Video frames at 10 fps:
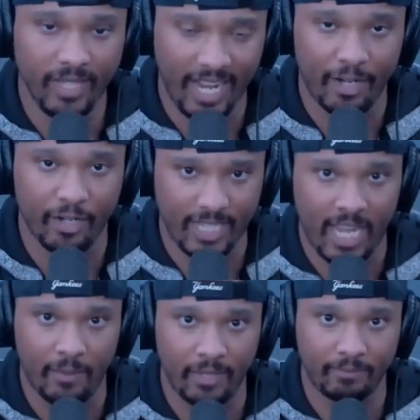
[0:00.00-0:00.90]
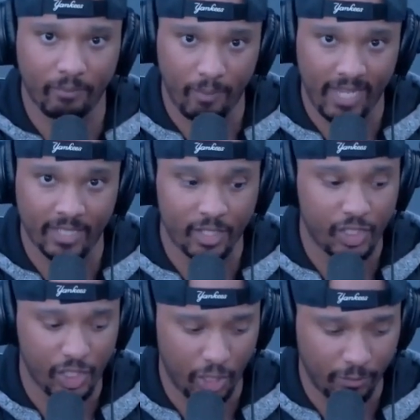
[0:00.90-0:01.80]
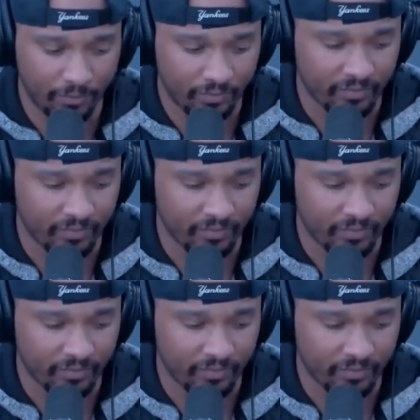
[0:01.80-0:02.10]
entertainment-based show.